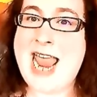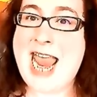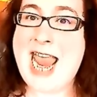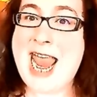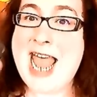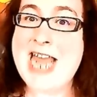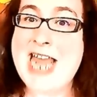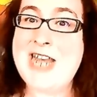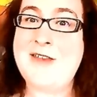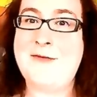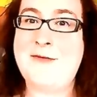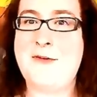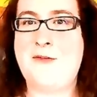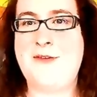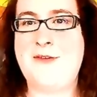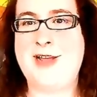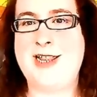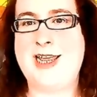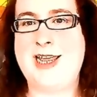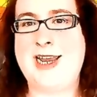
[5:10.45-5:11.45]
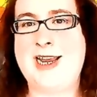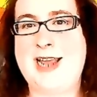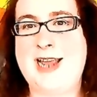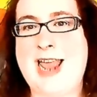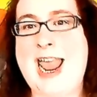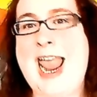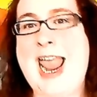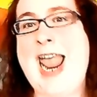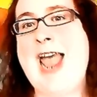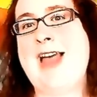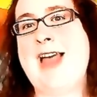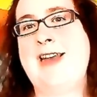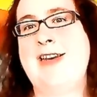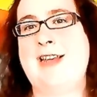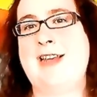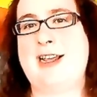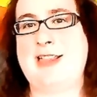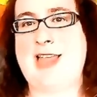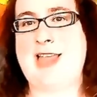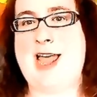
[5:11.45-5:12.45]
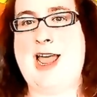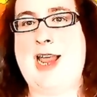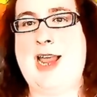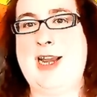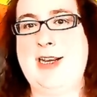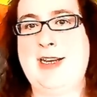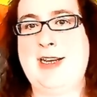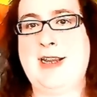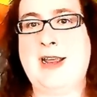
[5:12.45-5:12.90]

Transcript: and fulfilling and aligned.